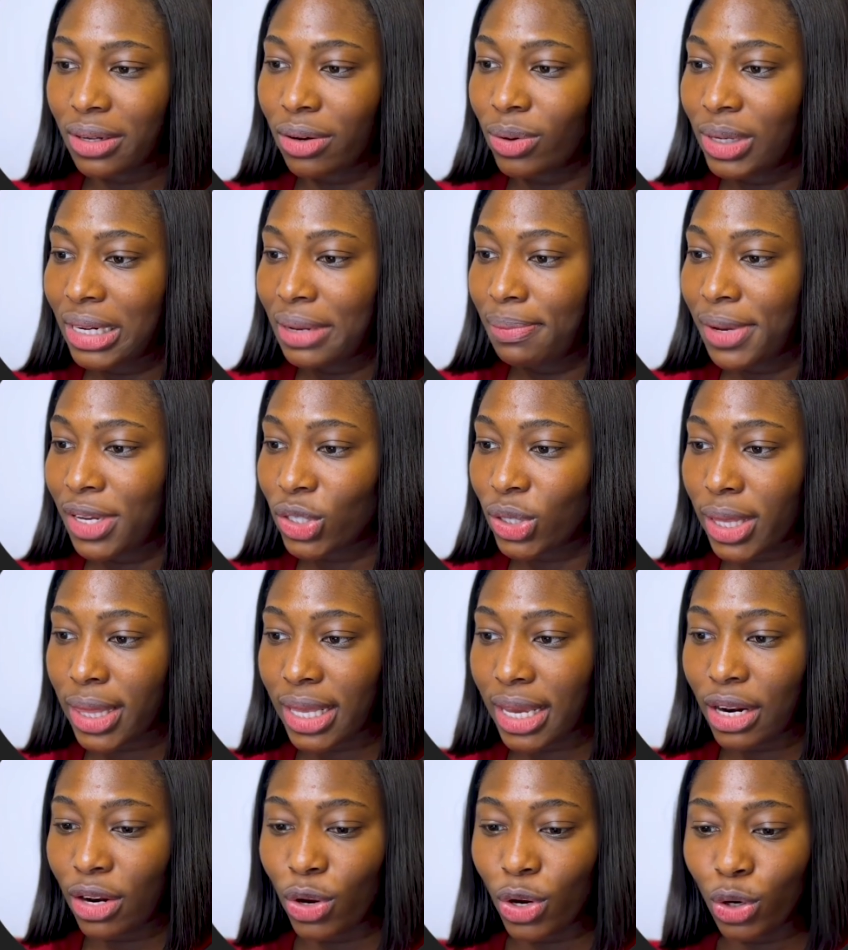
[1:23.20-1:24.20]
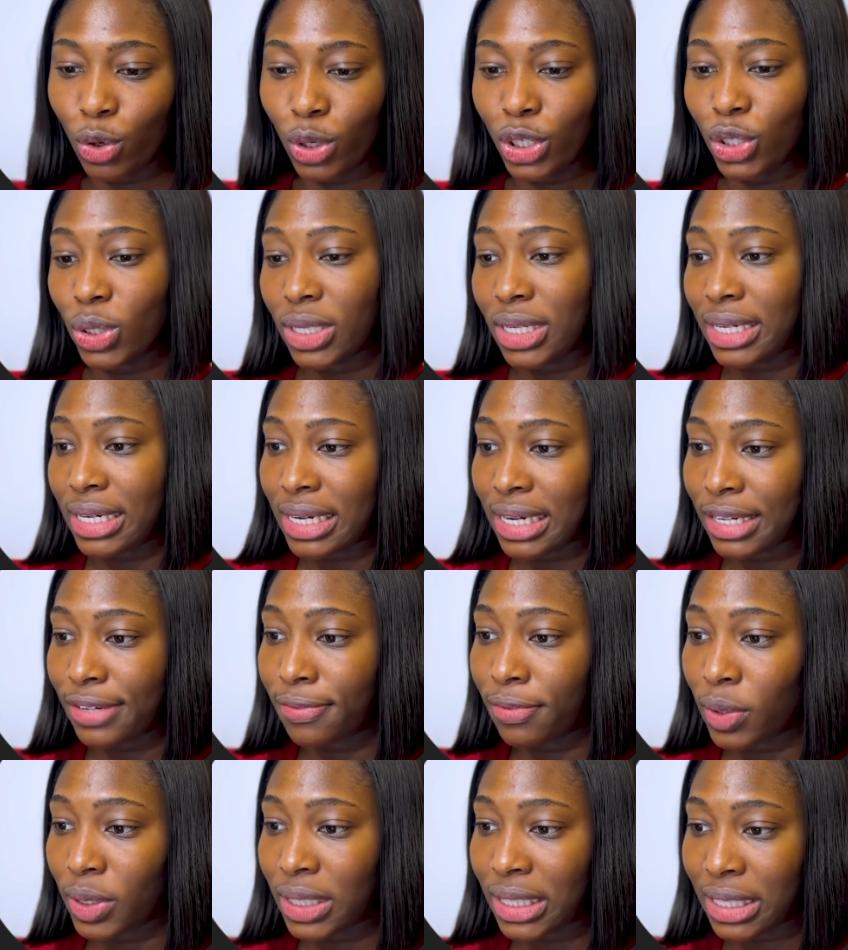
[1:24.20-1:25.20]
only major thing you're going to need
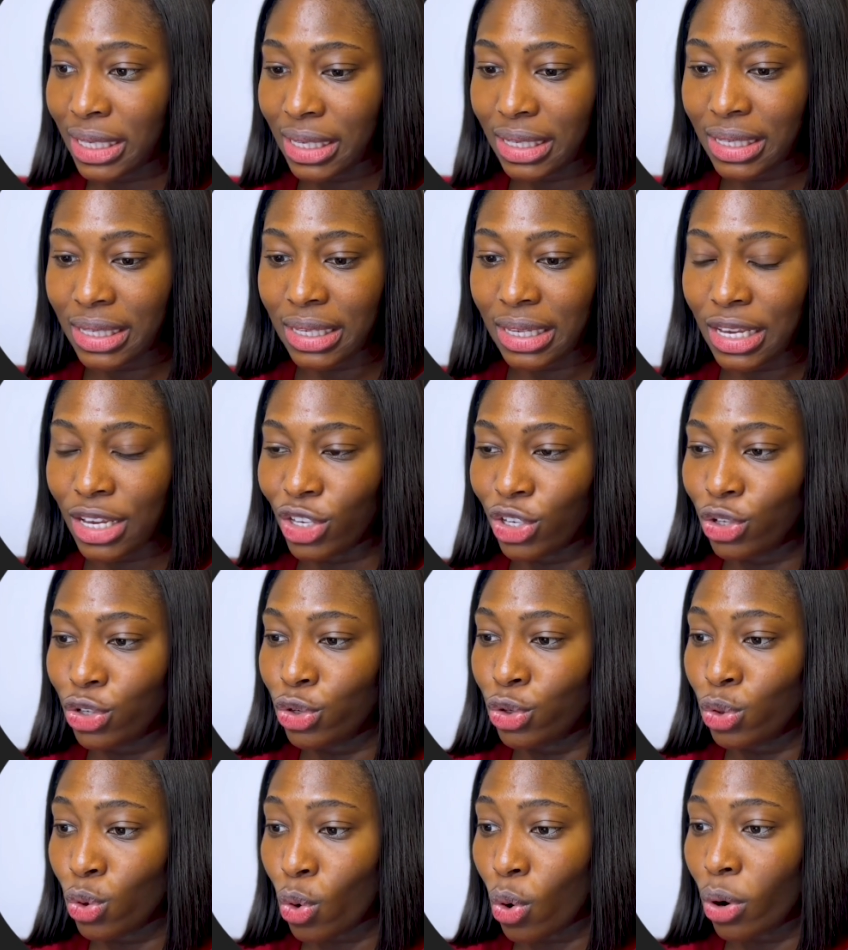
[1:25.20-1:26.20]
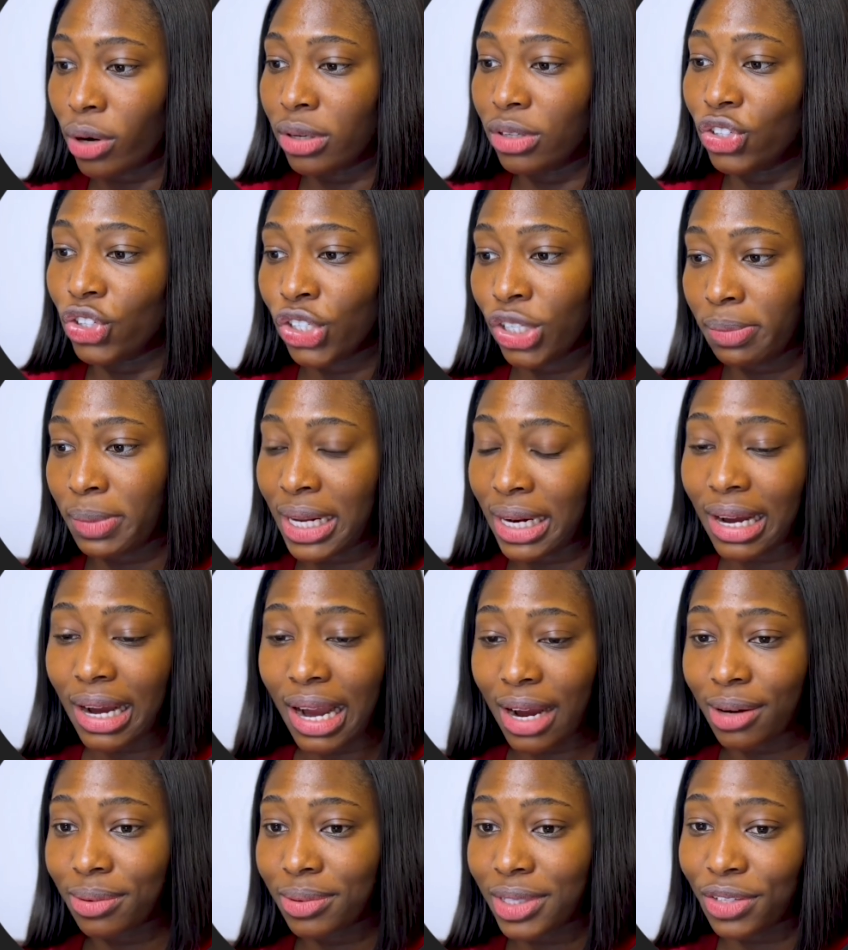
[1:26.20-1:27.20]
for this is your Gmail
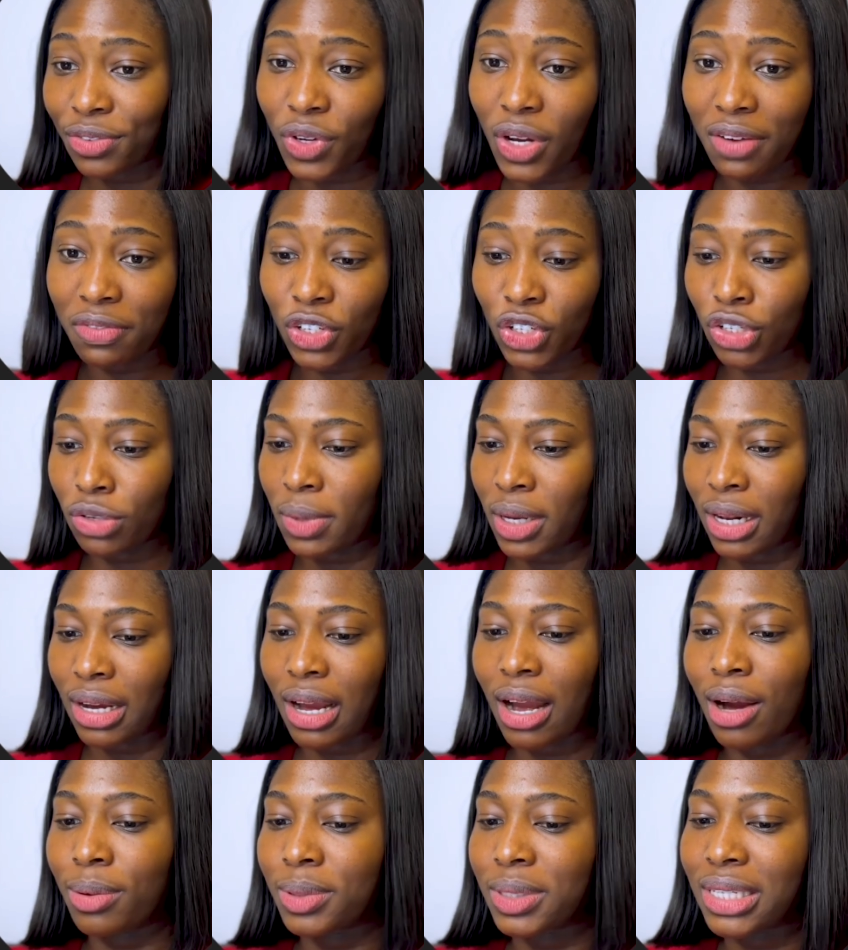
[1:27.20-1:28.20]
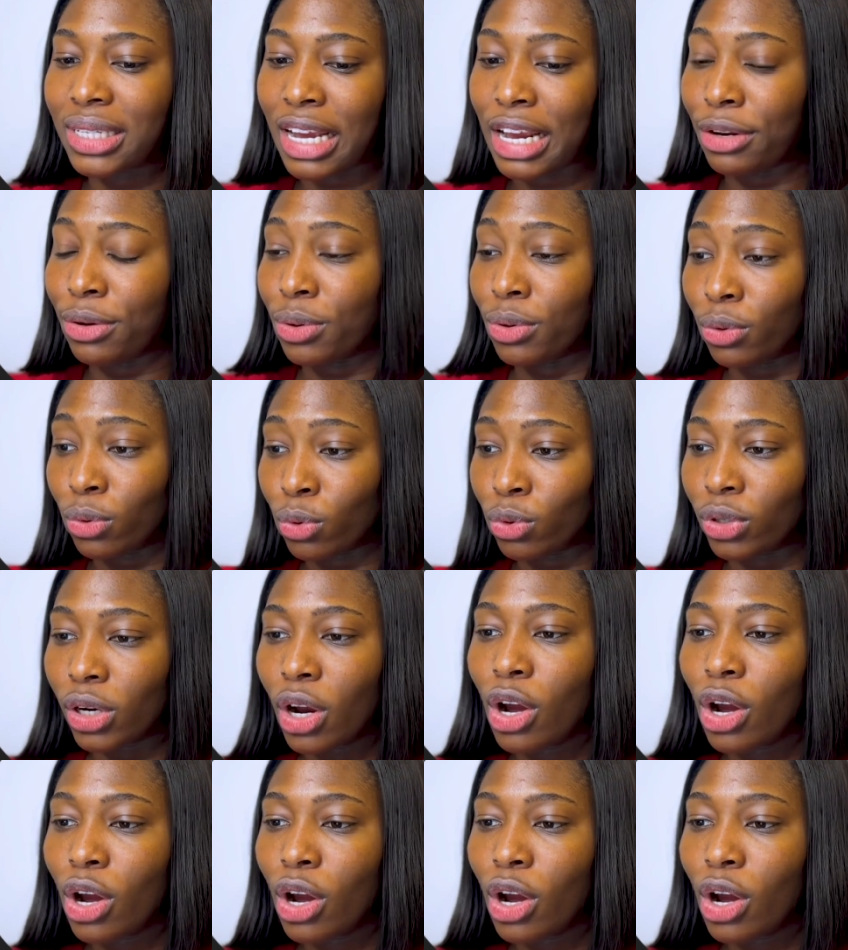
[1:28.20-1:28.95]
account. If you have a Gmail account, then you're good